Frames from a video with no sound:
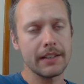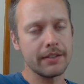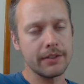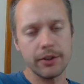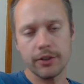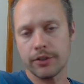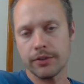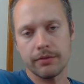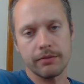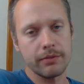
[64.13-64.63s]
is
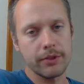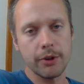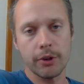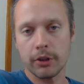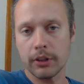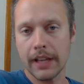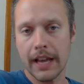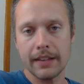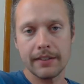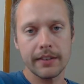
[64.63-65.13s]
just your
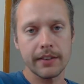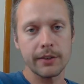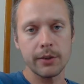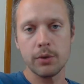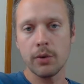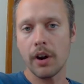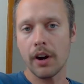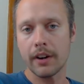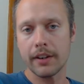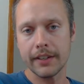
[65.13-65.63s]
classic
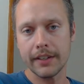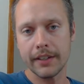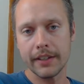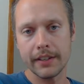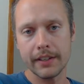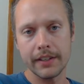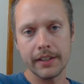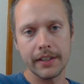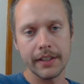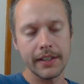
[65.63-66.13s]
two-hearted.
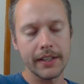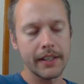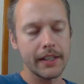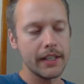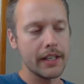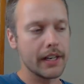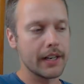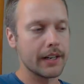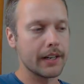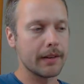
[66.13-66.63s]

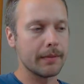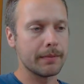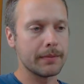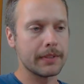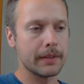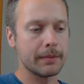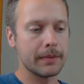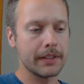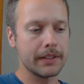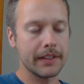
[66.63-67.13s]

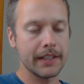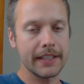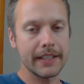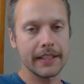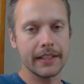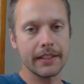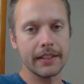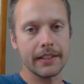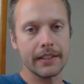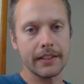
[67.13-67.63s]
Something like
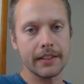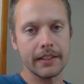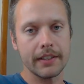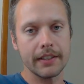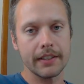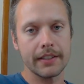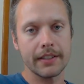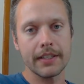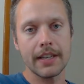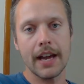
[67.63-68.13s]

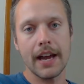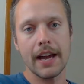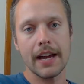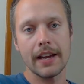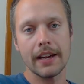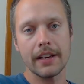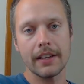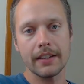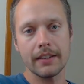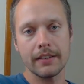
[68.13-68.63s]
a
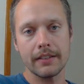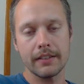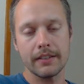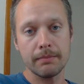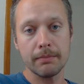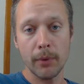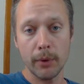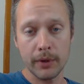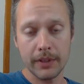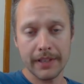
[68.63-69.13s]
Ska
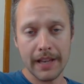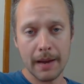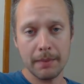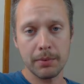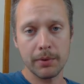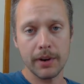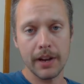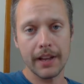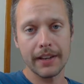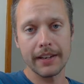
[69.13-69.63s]
Modus
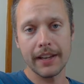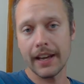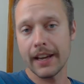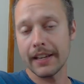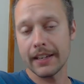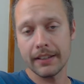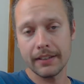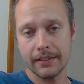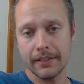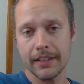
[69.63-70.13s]

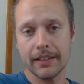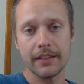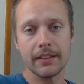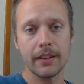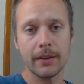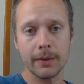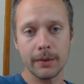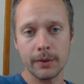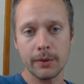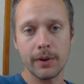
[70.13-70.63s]
Operandi. That's
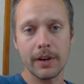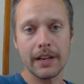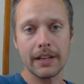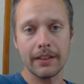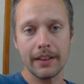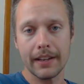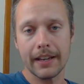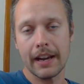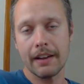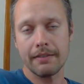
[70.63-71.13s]
another
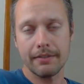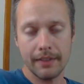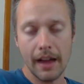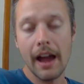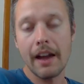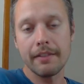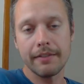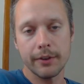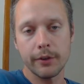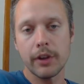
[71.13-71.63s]
great, like
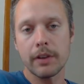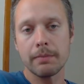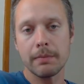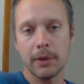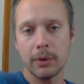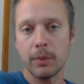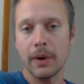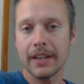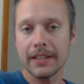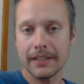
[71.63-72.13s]
I feel like
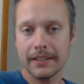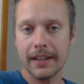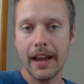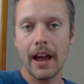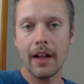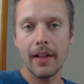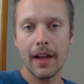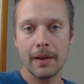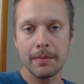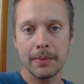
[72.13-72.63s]
Midwest
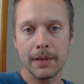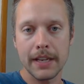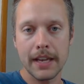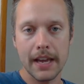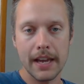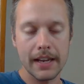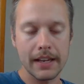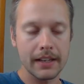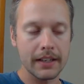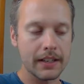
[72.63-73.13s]
style
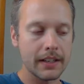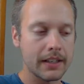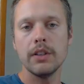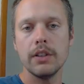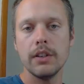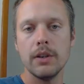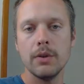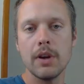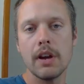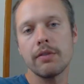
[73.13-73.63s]
IPA.
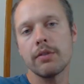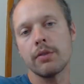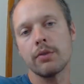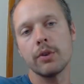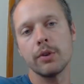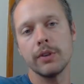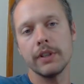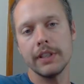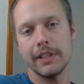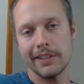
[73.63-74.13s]
You have your
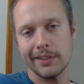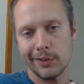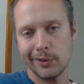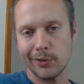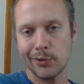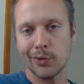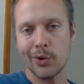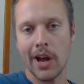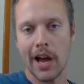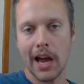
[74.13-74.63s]
really
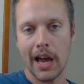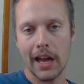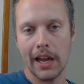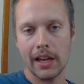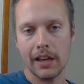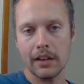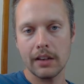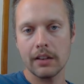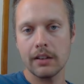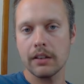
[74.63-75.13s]

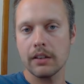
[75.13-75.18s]
dry